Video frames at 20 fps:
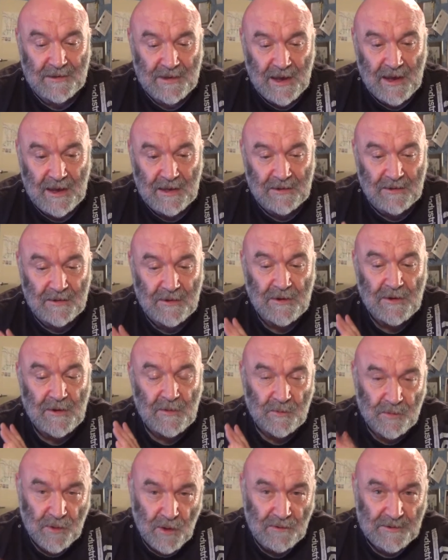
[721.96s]
then
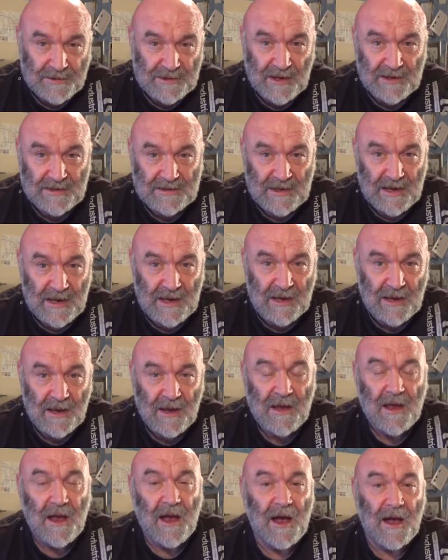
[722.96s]
process it,
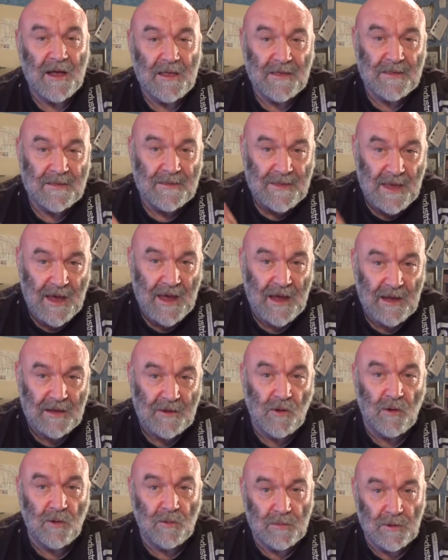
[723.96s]
and
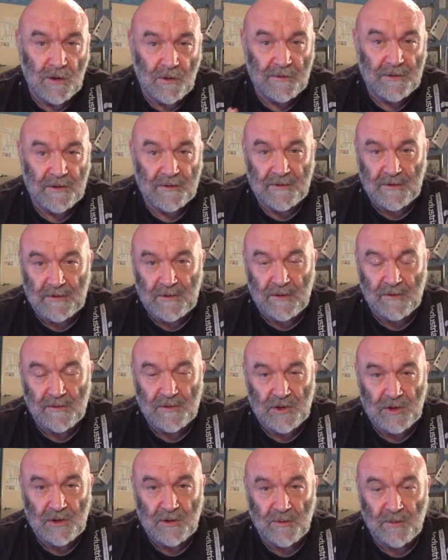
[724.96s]
then upload it to
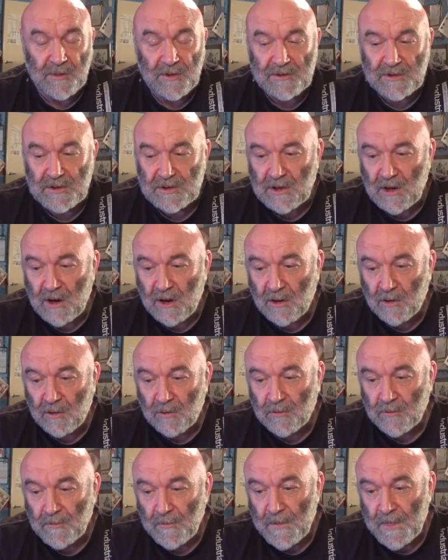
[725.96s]
YouTube.
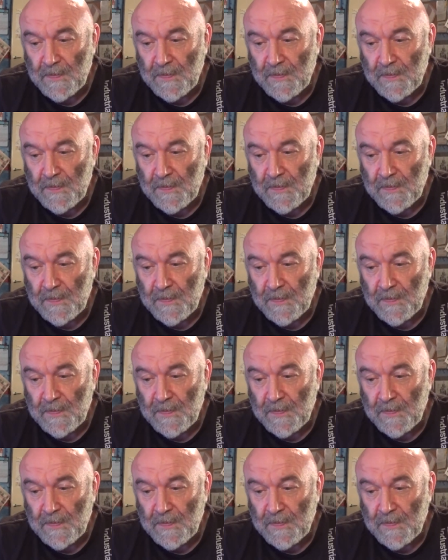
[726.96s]
So,